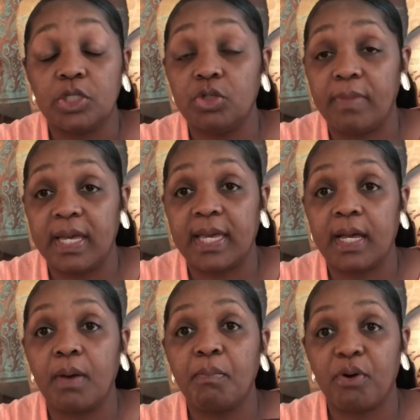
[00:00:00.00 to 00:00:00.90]
to
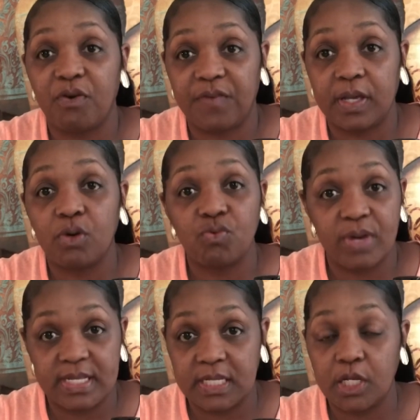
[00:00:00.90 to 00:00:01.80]
making perfect
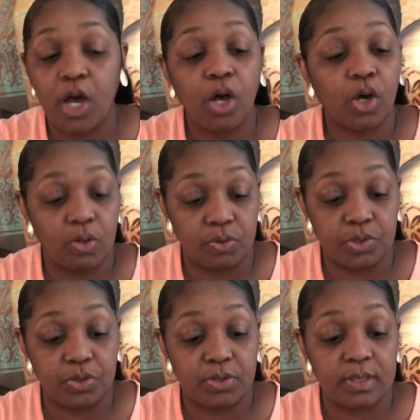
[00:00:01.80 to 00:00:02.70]
resin
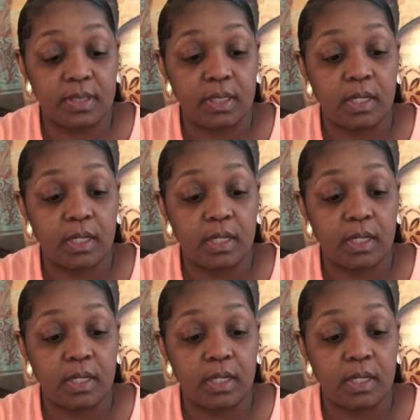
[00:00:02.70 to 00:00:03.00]
coasters.